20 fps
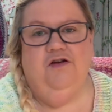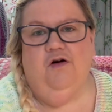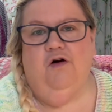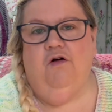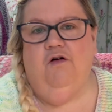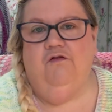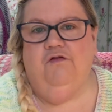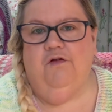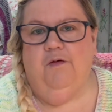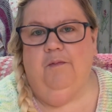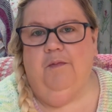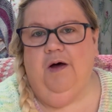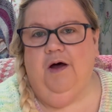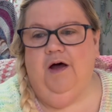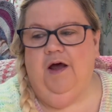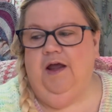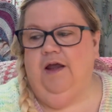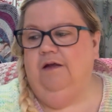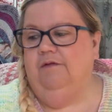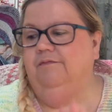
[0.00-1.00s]
of
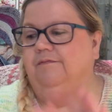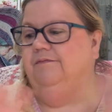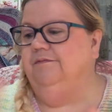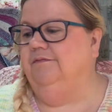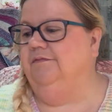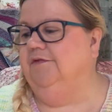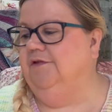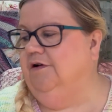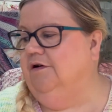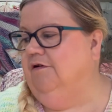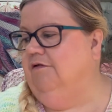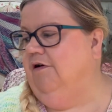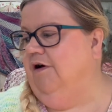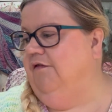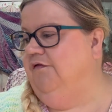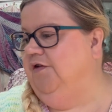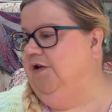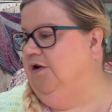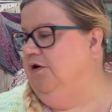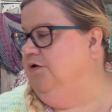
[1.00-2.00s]
my
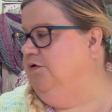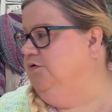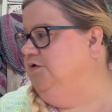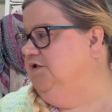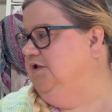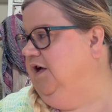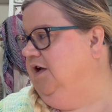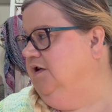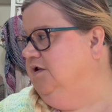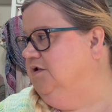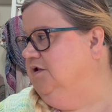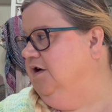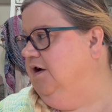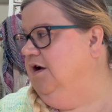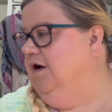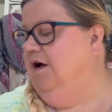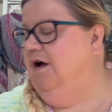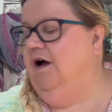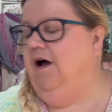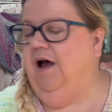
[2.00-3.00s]
crafting content.
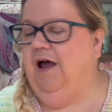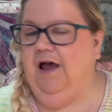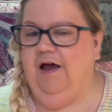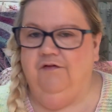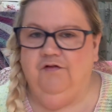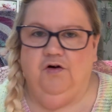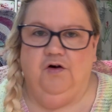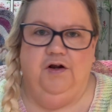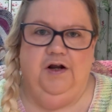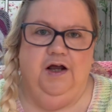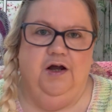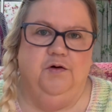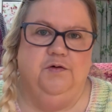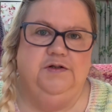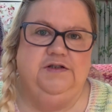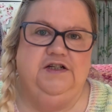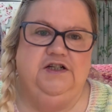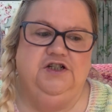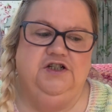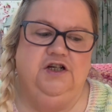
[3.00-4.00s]
I have got an
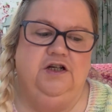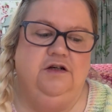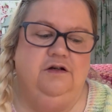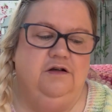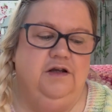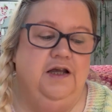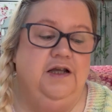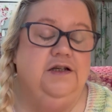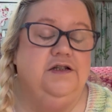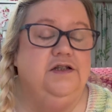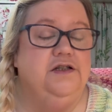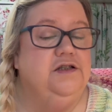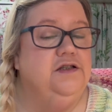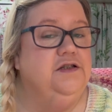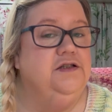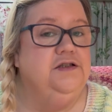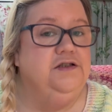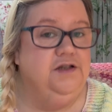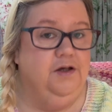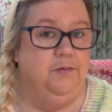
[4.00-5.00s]
acquisition. It is
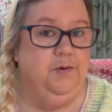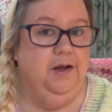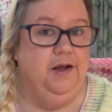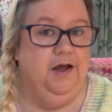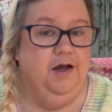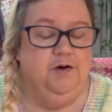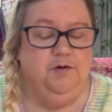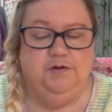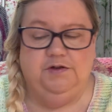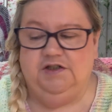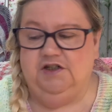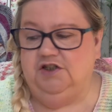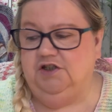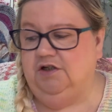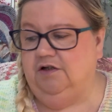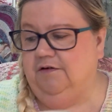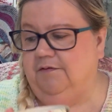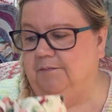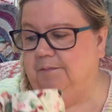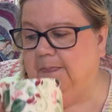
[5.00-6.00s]
a sewing
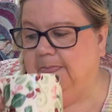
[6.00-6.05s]
acquisition.